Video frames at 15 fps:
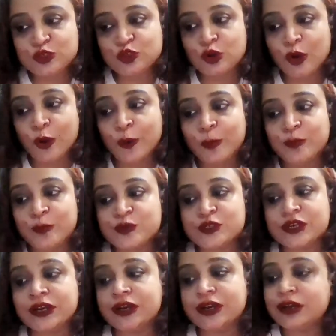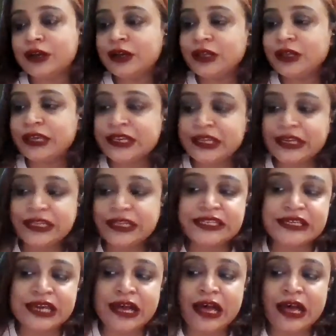jobs in
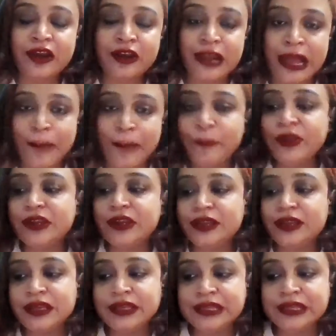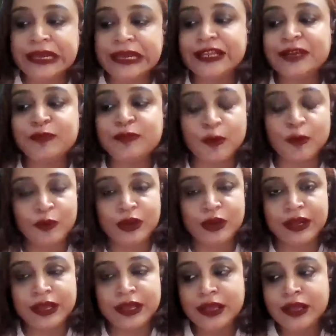India are rapidly getting popular.
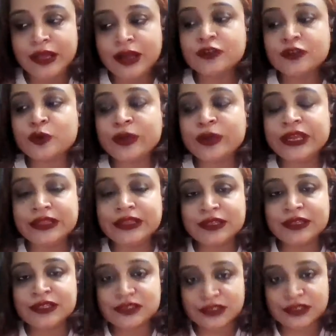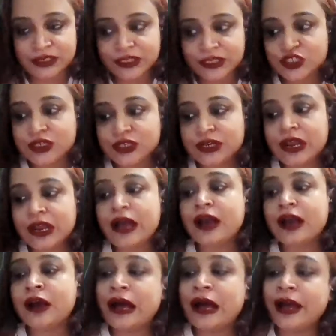So in this session,
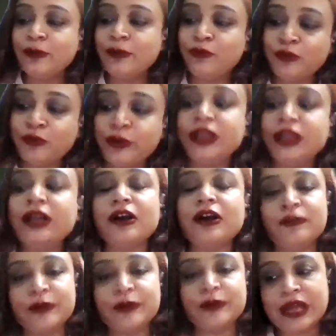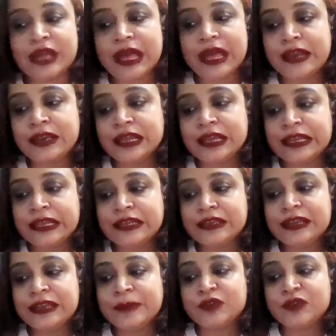I will cover an
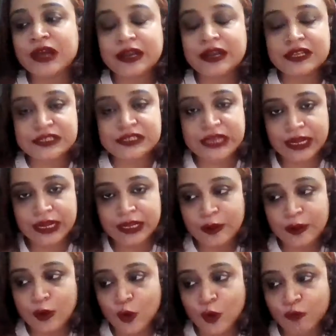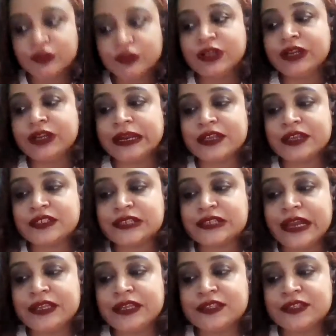in-depth understanding of the data
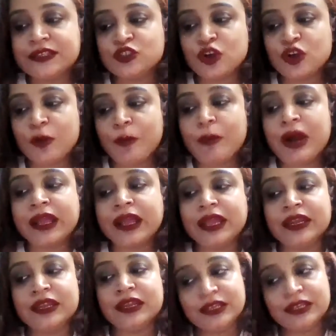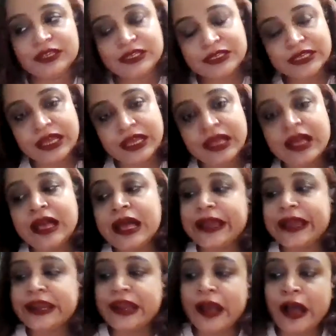scientist job market in India
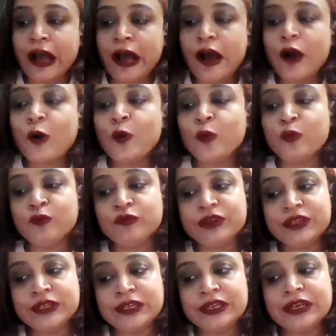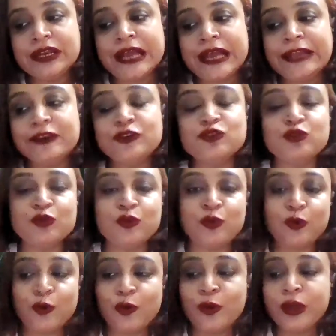and how we need likely to
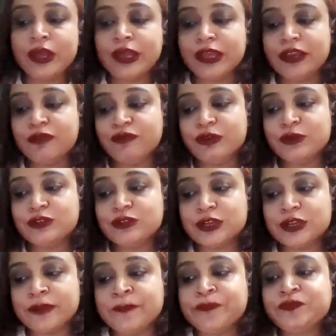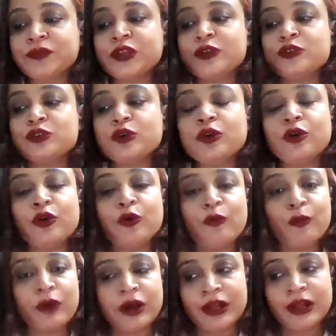grow in future. So
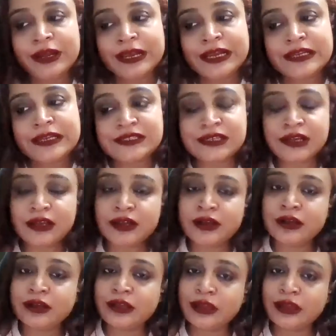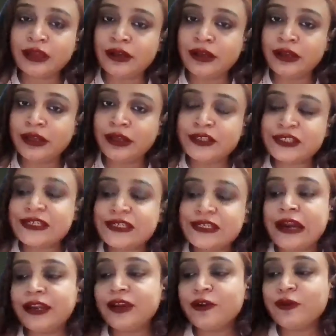let's get
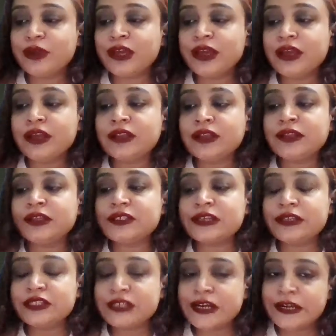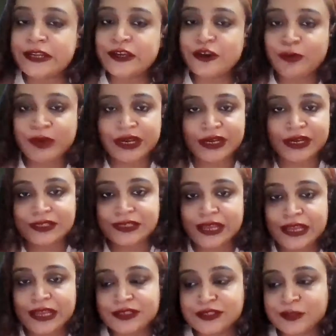started. Okay, the journey of data
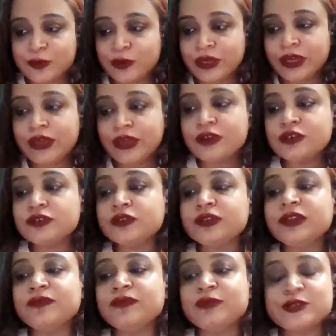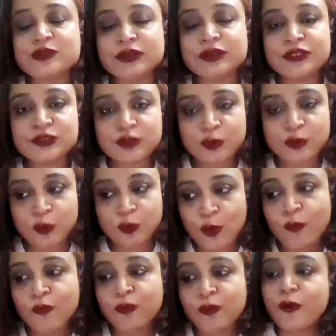science. Okay, so the first one is
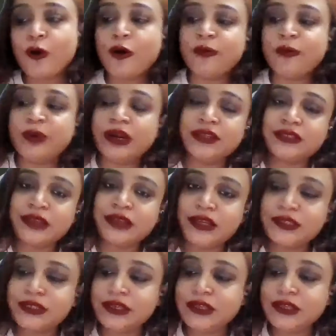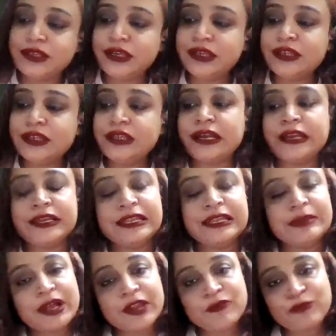scope of data science in India.
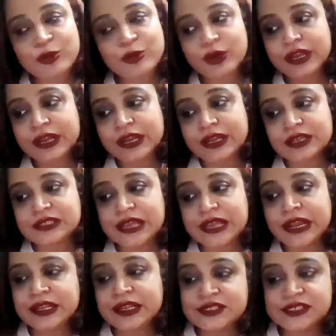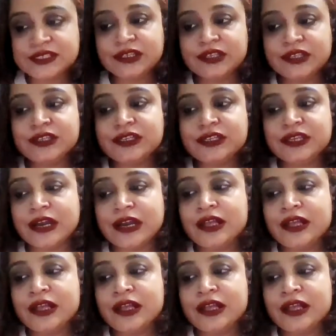Demand for data scientists in India